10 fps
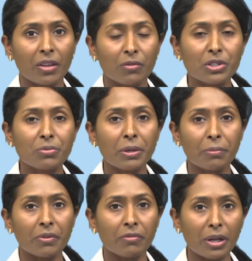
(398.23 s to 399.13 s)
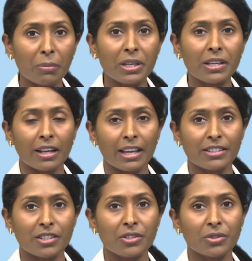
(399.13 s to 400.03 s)
which we will be
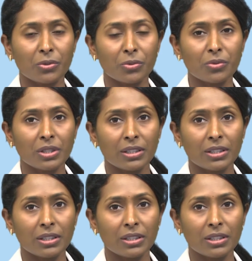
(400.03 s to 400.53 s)
collected through